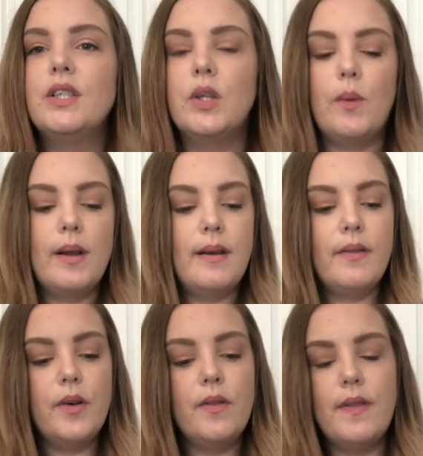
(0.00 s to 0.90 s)
So
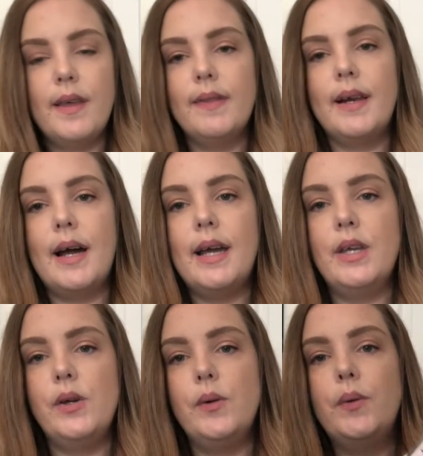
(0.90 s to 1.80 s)
another thing that I
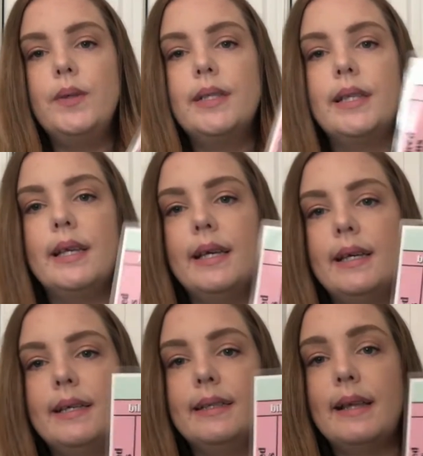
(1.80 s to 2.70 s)
use
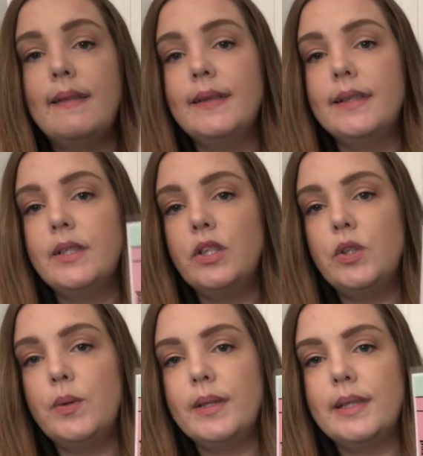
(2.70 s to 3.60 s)
is, and this is new
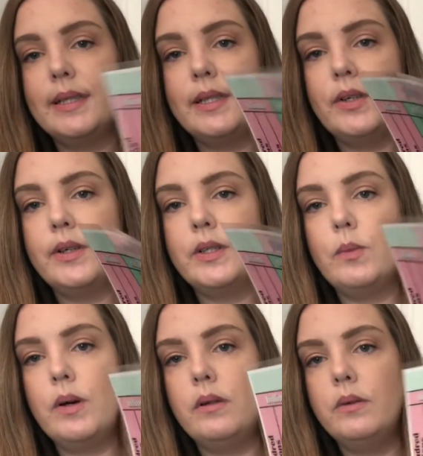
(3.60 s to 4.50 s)
to us this year as
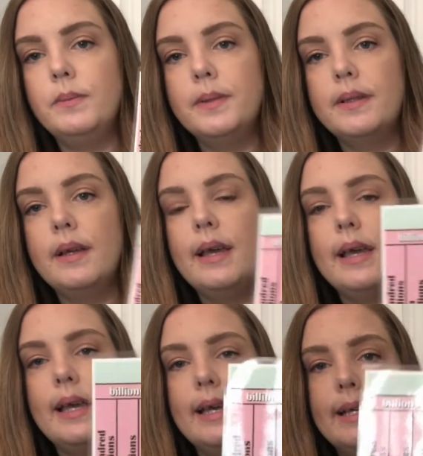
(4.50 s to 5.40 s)
well,
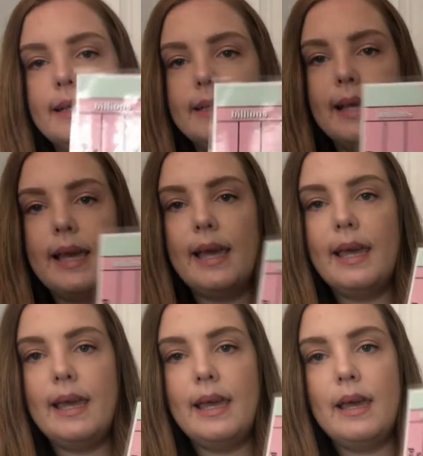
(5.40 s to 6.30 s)
is
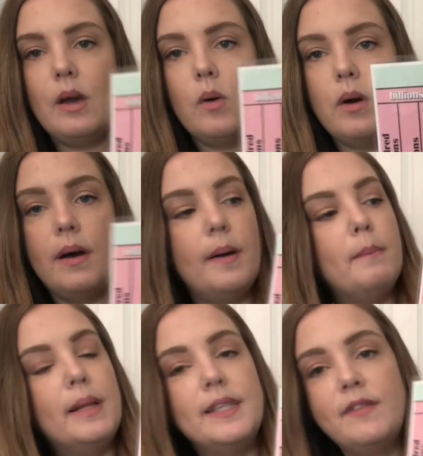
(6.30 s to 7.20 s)
a
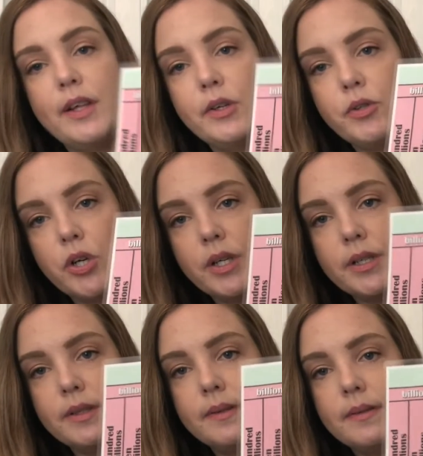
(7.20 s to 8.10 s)
place value
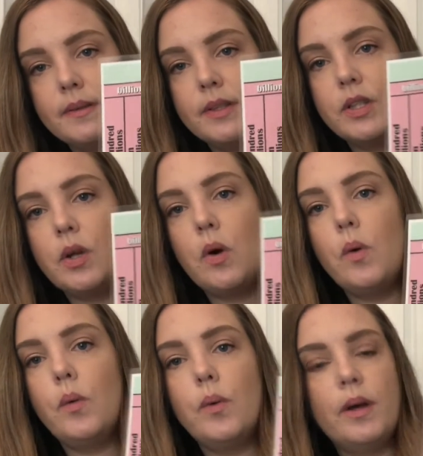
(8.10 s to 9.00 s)
chart.
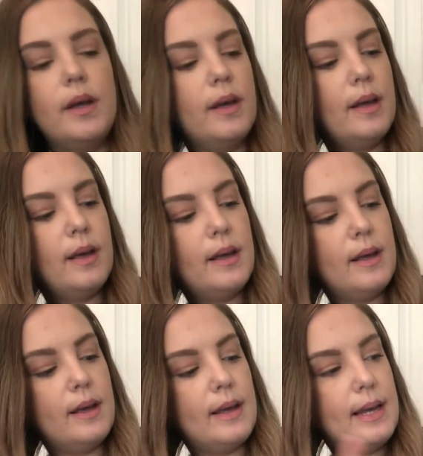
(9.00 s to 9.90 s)
So
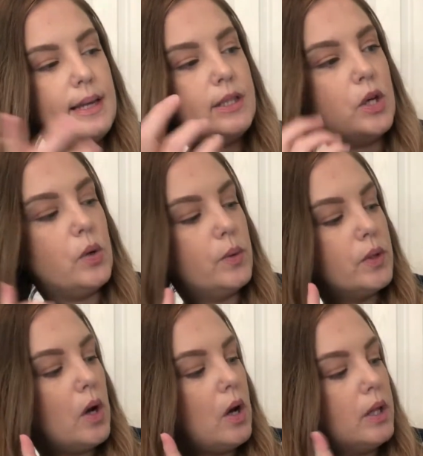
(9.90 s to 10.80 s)
it
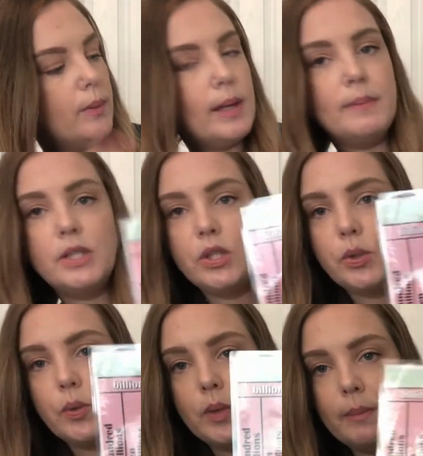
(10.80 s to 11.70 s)
goes all the way up
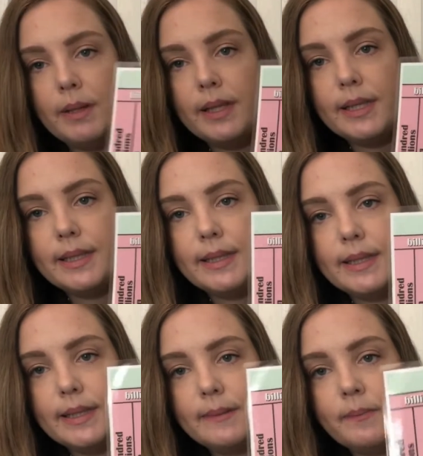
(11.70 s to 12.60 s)
to the
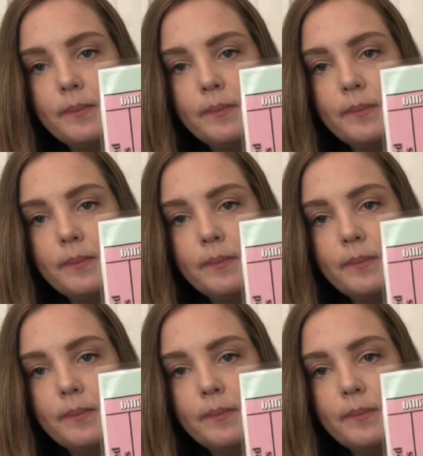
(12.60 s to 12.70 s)
billions.